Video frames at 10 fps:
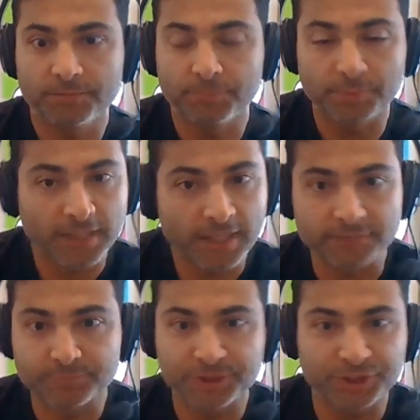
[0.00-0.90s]
blood,
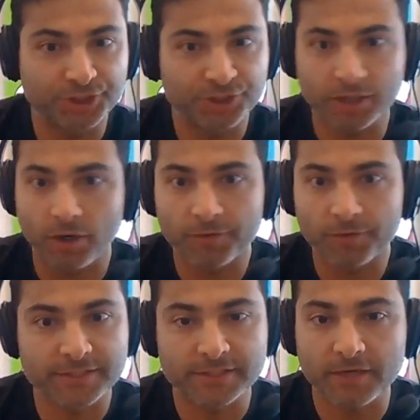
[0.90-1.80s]
all
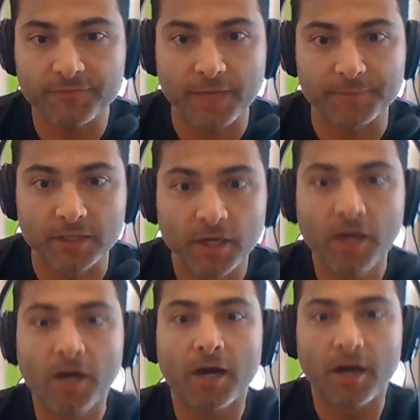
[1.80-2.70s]
this stuff happening,
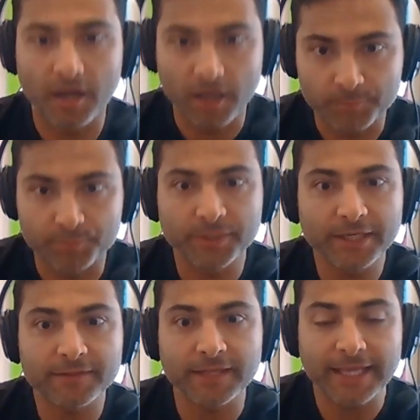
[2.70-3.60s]

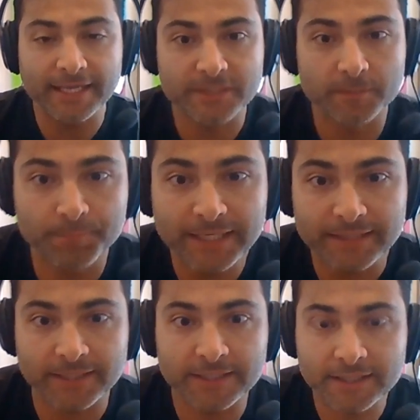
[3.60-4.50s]
breathing. It's a
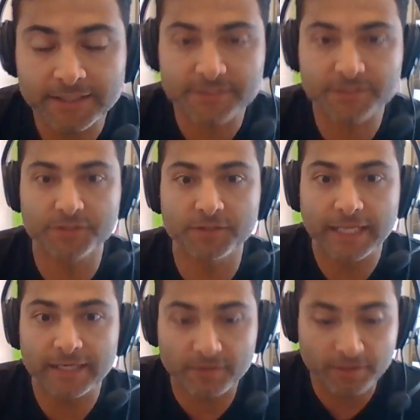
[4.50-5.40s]
beat. They listen.
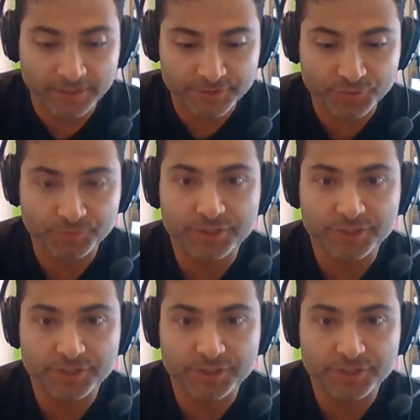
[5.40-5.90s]
As soon as